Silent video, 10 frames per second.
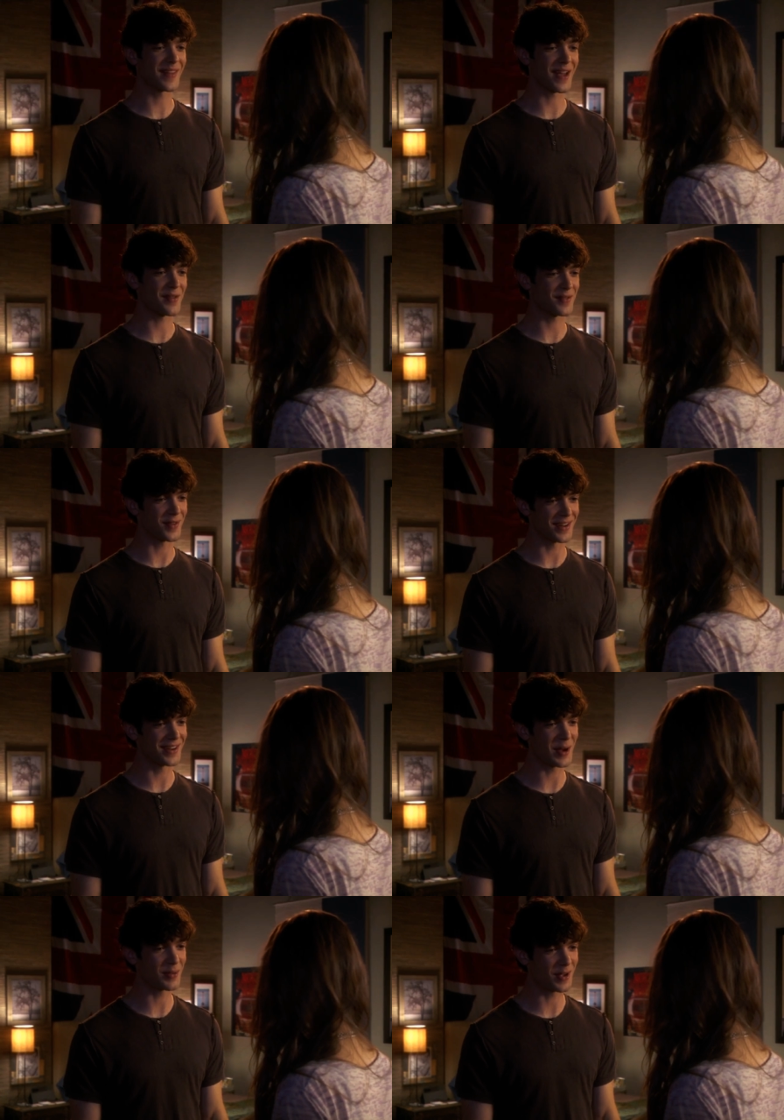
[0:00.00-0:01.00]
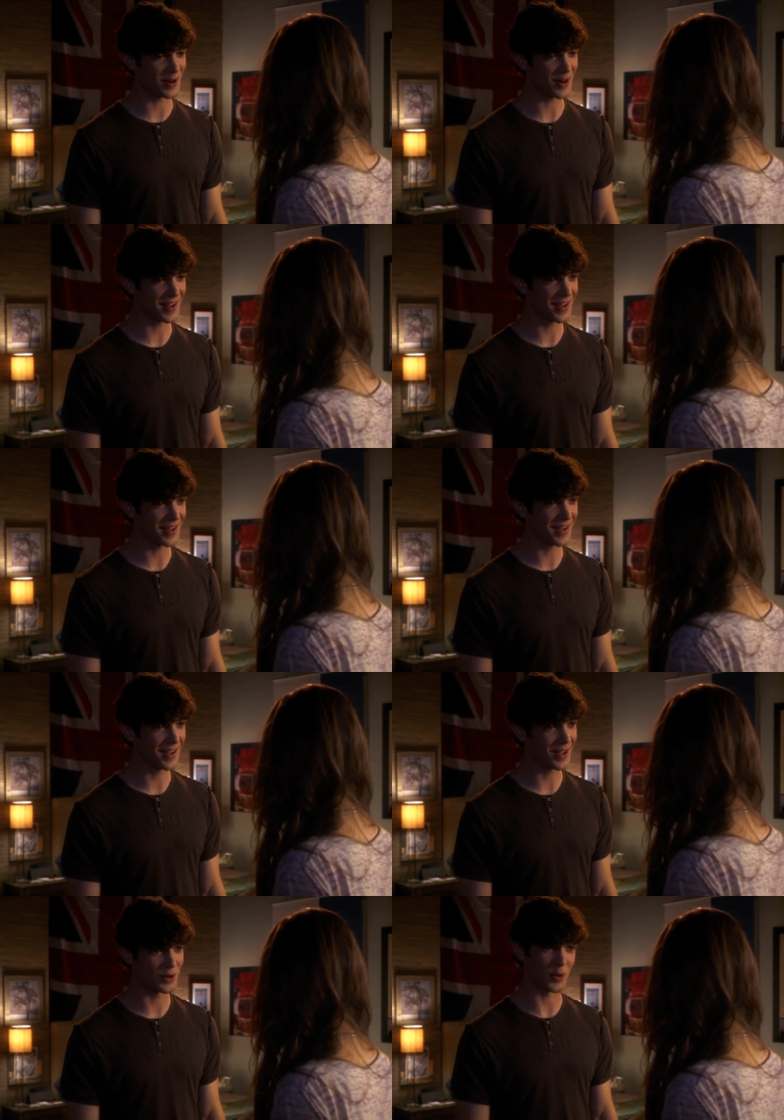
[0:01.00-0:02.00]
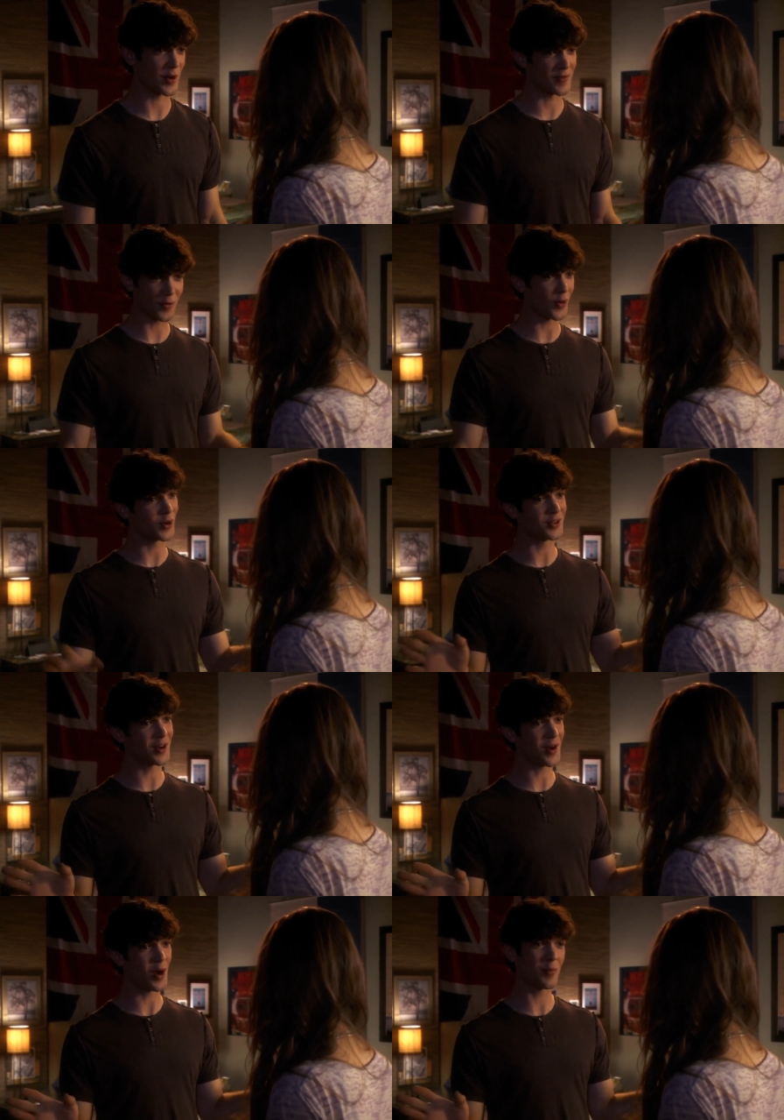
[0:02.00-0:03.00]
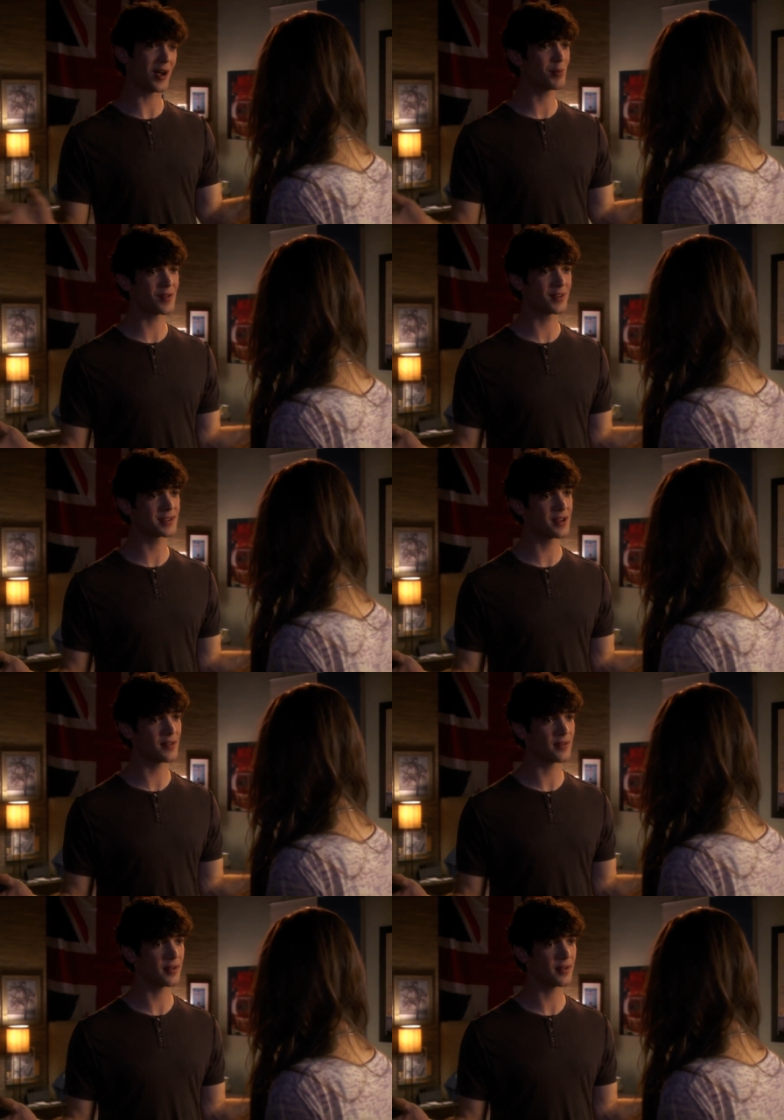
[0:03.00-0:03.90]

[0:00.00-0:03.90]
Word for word: Have fun up here in your perfect world, all by your perfect self.